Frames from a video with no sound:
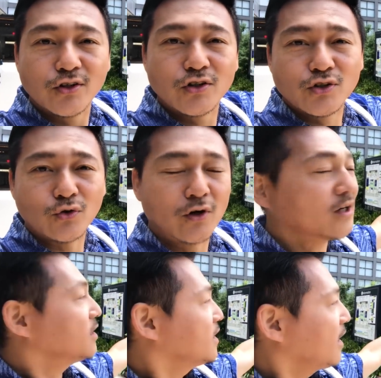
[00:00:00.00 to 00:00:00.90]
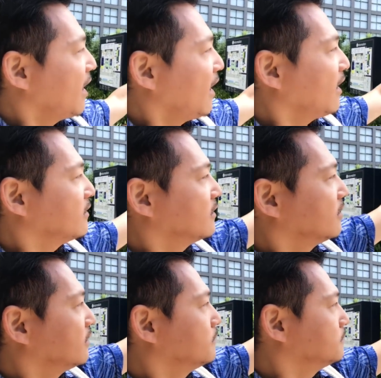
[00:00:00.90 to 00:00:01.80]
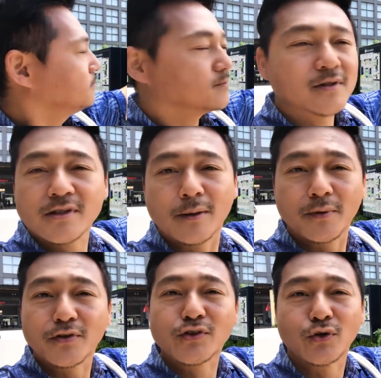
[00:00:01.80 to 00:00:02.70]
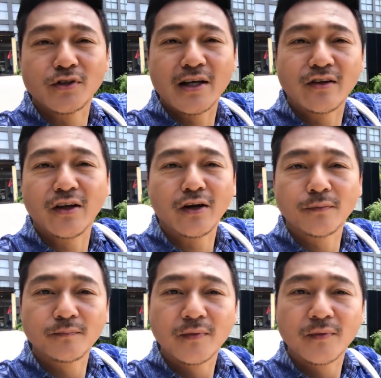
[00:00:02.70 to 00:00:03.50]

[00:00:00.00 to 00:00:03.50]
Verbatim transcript: good store. And um, some other stores down there.